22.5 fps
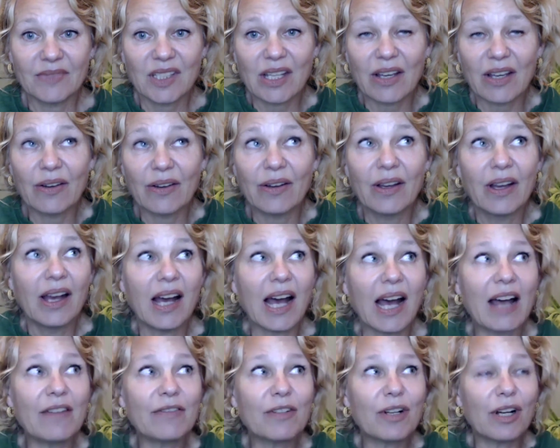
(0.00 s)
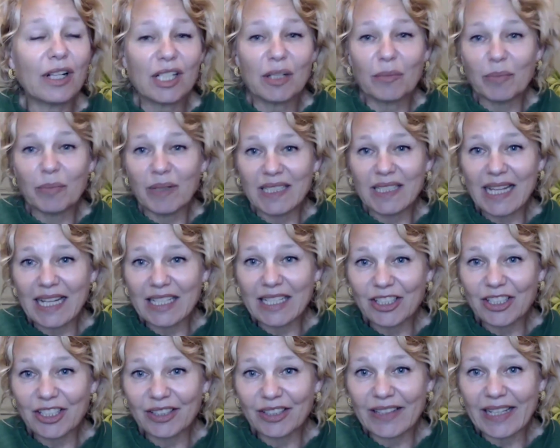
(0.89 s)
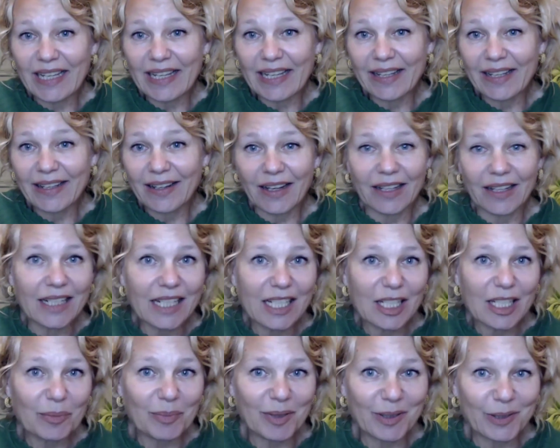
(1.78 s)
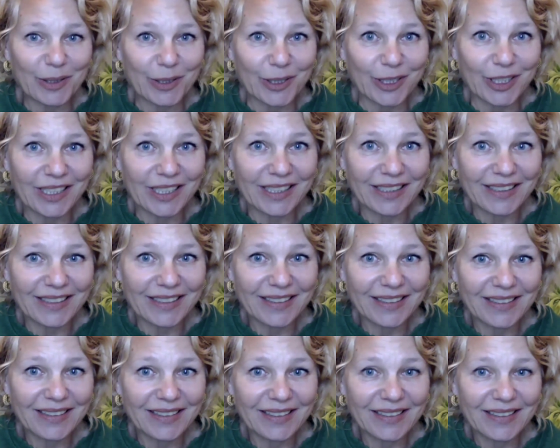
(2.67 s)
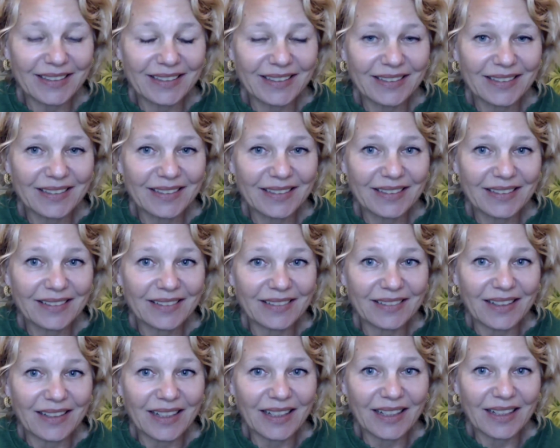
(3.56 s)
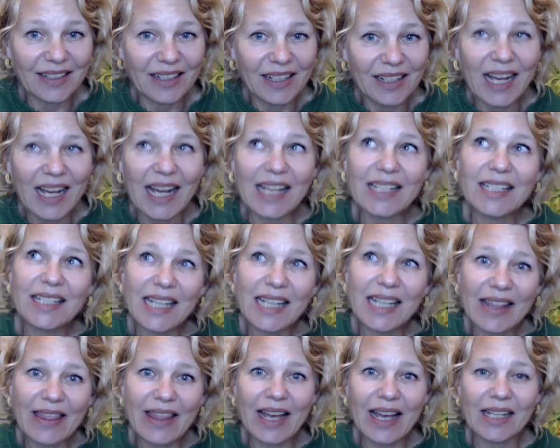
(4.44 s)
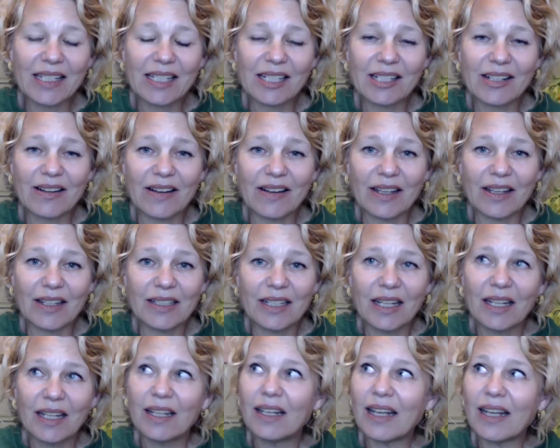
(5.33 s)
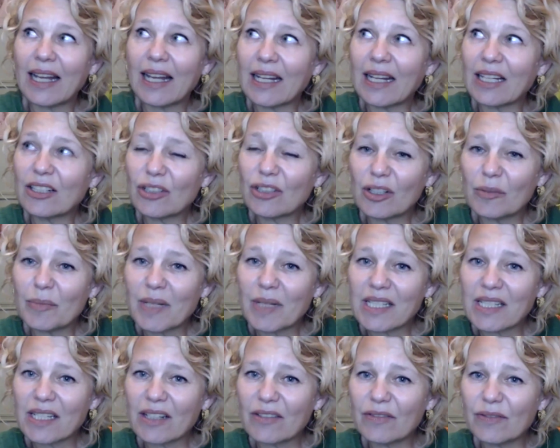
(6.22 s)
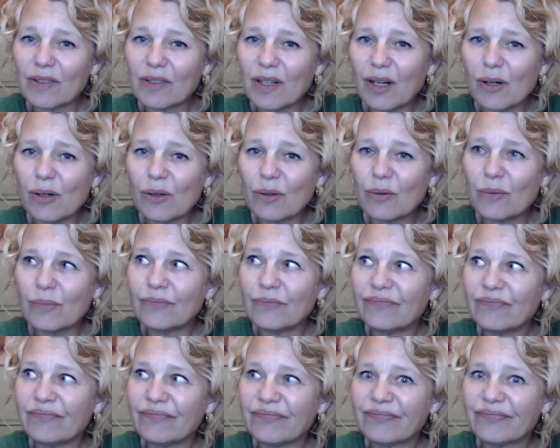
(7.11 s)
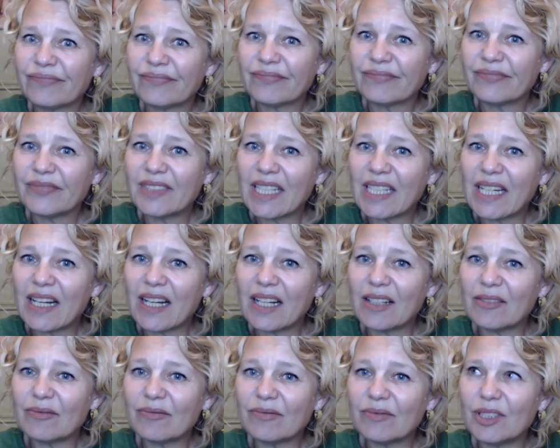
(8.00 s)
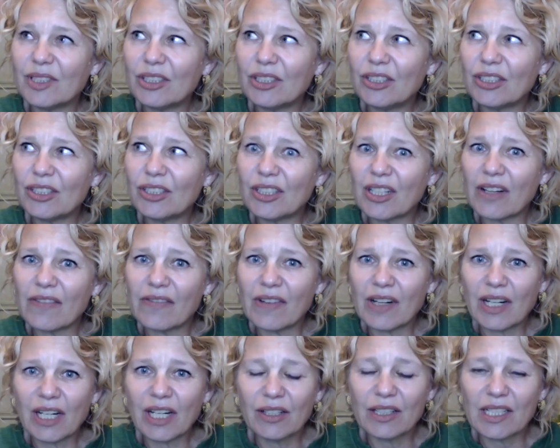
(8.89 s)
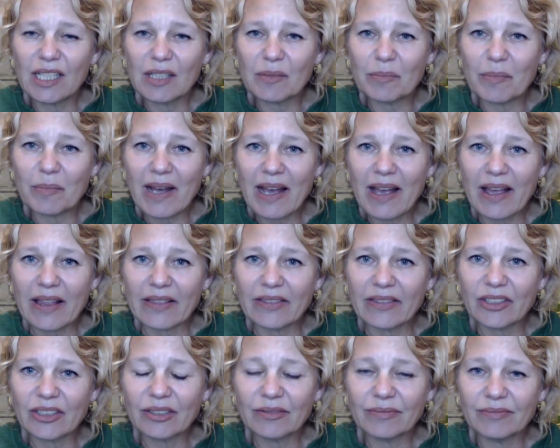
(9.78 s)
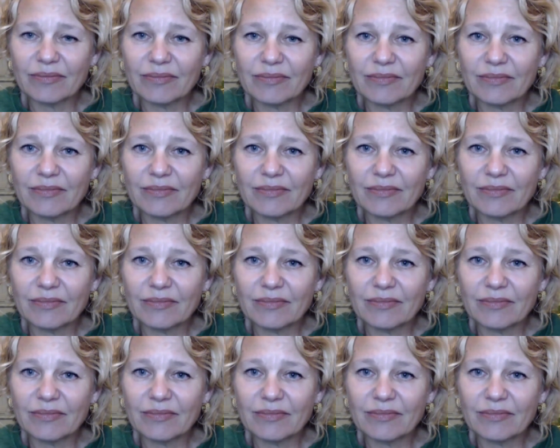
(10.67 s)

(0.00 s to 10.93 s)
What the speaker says: So I've got some potential there, unexplored. Right? I set that aside and I told myself, oh, yeah, you're just not very good at maths.